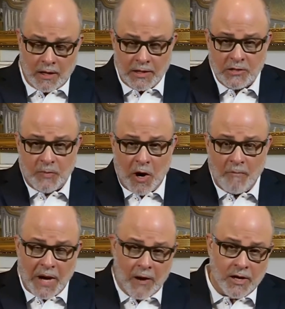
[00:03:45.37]
These
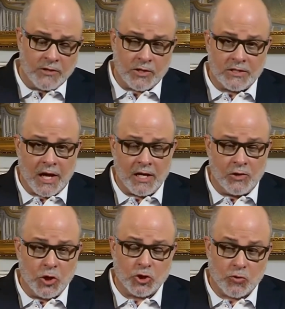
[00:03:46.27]
barbarians are
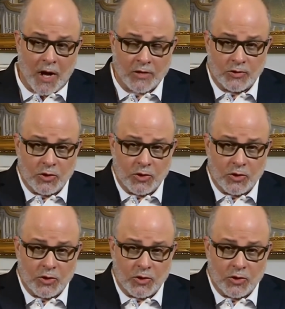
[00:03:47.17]
taking their trucks.